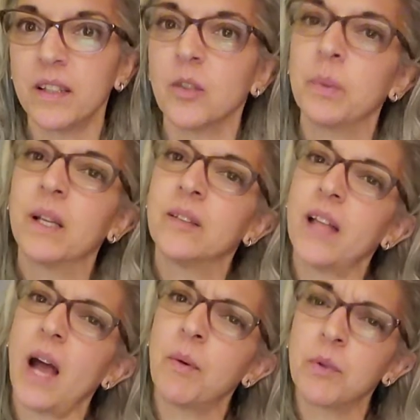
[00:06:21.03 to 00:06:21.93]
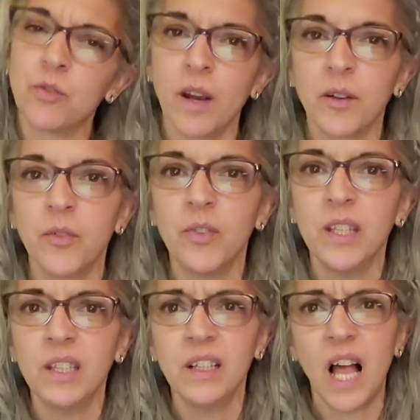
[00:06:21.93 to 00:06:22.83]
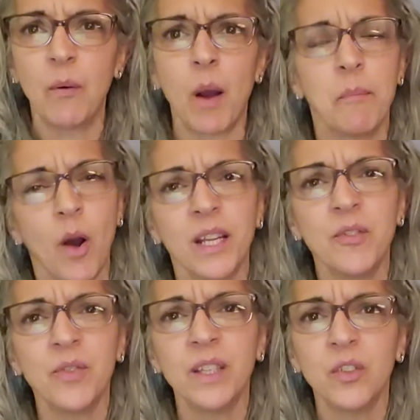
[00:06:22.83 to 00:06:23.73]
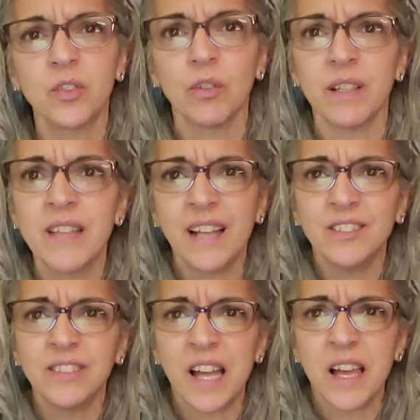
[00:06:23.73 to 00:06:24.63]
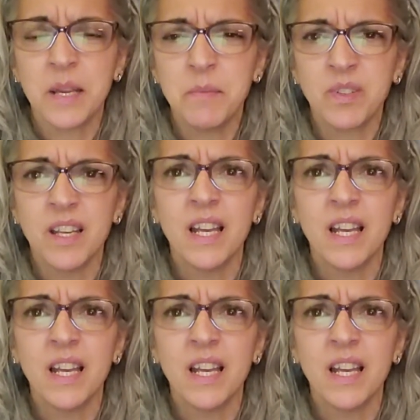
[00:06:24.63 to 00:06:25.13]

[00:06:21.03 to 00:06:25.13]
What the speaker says: this because that we were trying to feel how our body feels during tense times,